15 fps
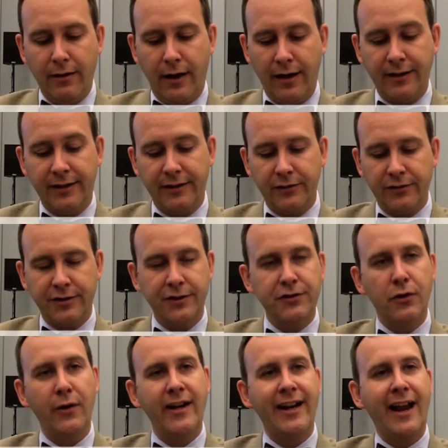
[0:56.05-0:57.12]
I think there's such
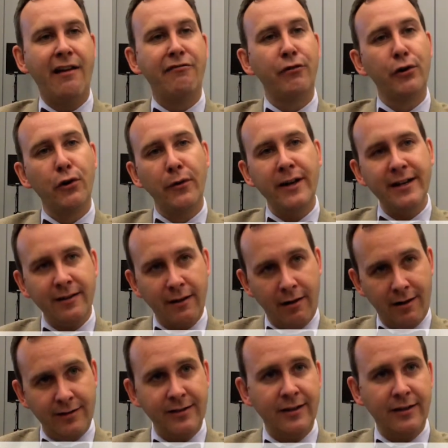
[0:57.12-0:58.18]
great evergreen
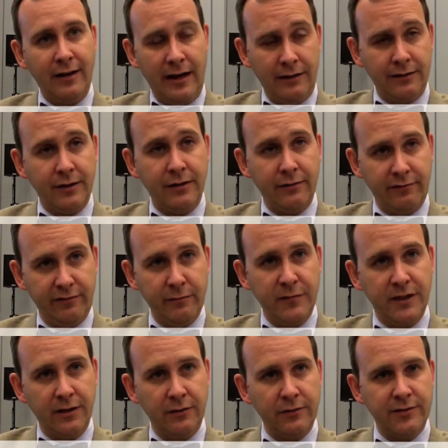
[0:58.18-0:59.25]
content out there from
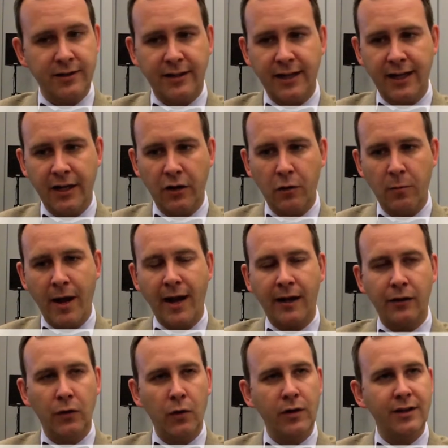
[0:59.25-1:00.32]
dealers that they can go back
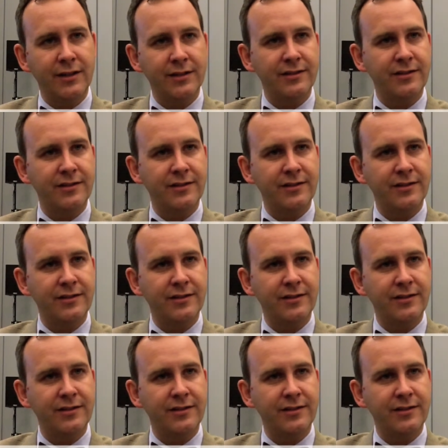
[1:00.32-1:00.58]
and look at the